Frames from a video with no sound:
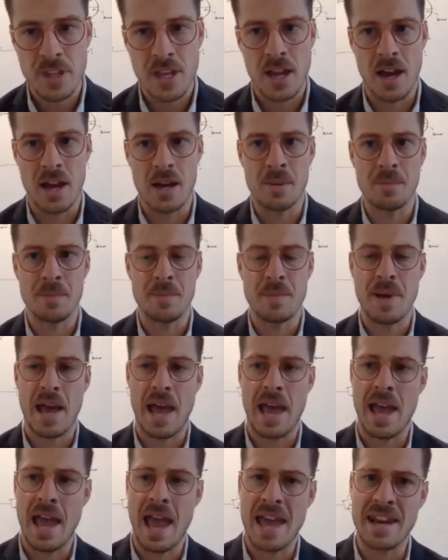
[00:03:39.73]
And
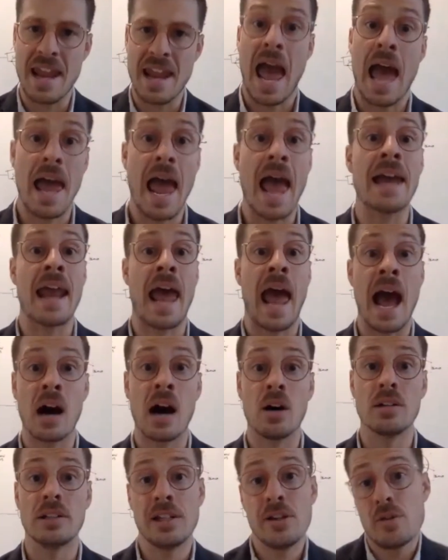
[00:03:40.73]

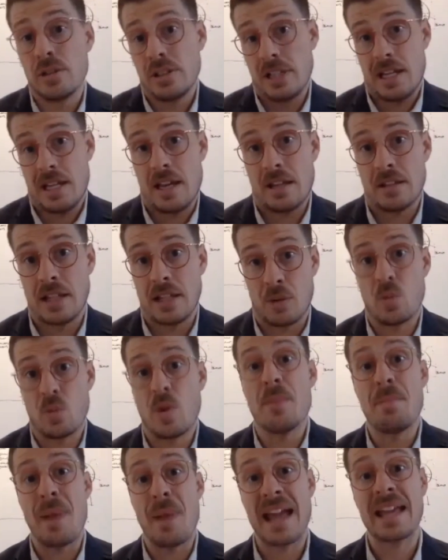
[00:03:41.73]
our, literally, like, we're
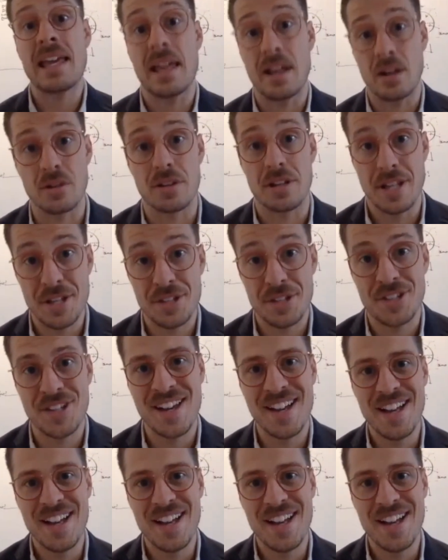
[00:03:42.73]
banking on this.